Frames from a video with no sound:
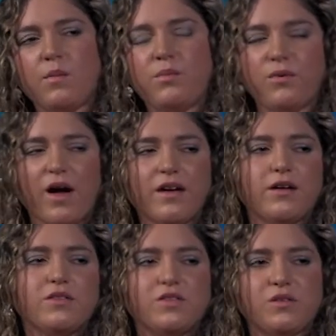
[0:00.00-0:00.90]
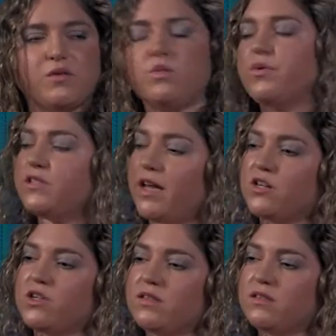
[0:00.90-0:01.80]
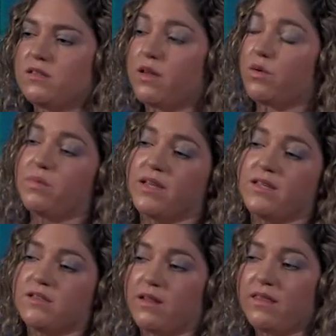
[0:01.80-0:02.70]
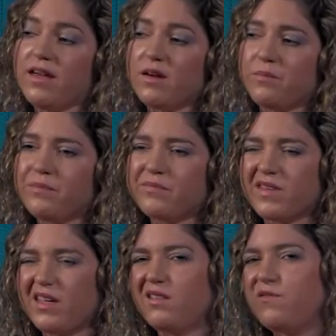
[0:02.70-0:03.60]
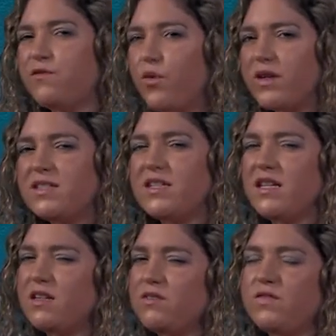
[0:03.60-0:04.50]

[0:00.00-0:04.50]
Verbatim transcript: Prior to protections that were placed on them in the 14,